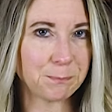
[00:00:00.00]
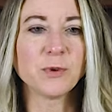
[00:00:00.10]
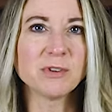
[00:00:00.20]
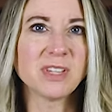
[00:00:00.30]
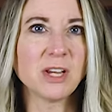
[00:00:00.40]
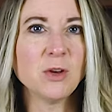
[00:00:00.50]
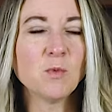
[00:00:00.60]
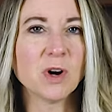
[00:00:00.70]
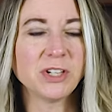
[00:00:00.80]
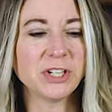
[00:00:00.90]
First thing you
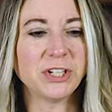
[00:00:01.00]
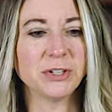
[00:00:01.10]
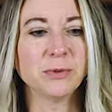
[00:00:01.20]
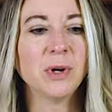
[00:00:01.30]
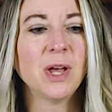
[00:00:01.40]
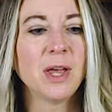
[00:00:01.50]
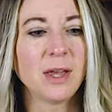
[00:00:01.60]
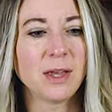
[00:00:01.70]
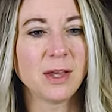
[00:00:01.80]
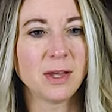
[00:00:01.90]
want to do
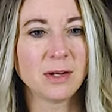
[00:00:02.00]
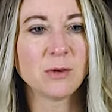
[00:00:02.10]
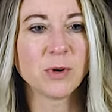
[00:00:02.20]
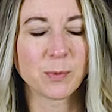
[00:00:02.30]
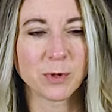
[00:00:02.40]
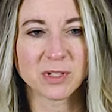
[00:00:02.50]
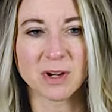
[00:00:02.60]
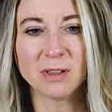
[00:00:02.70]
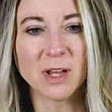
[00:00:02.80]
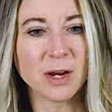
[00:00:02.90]
in QuickBooks
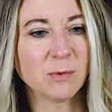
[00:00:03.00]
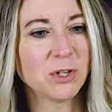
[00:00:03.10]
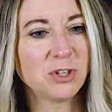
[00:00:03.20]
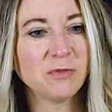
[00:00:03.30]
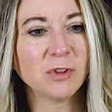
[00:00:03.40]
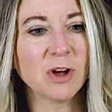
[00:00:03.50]
Online once you've